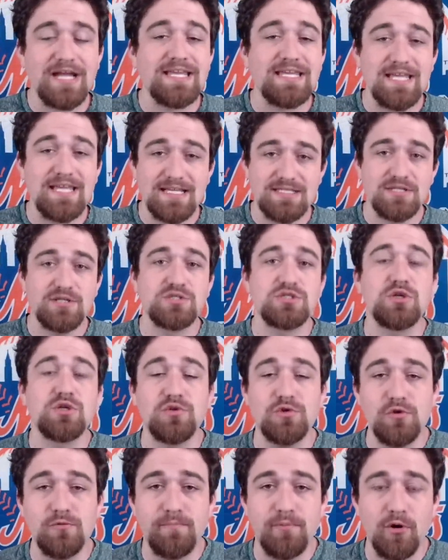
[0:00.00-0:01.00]
I guess there's a
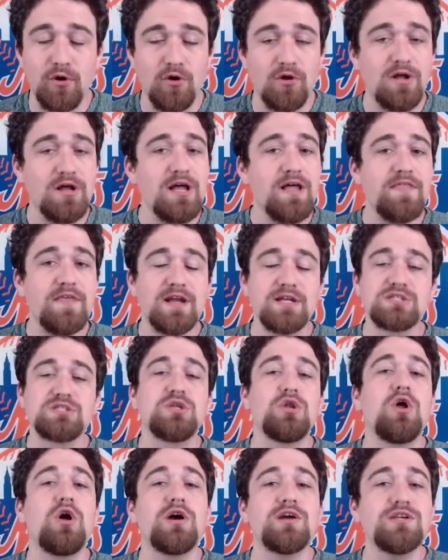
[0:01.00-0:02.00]
loophole that as
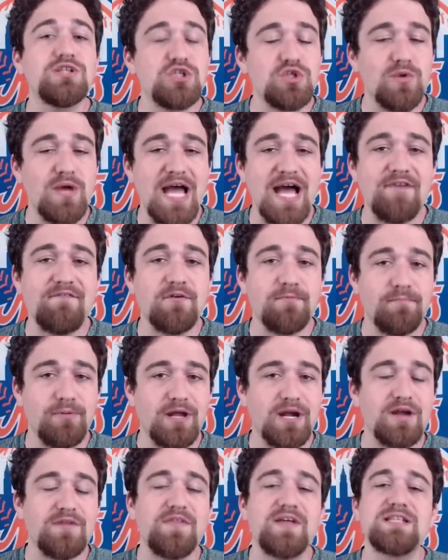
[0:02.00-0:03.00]
long as you have a
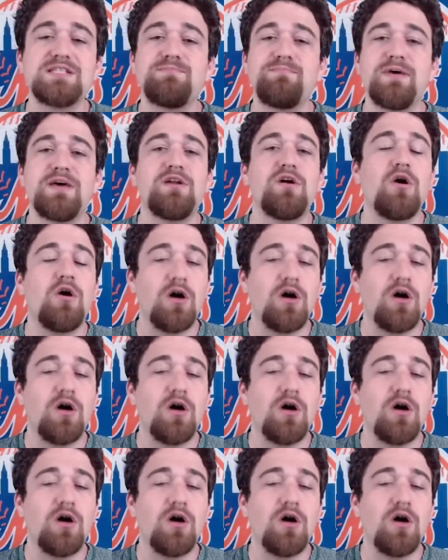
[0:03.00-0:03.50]
player that's been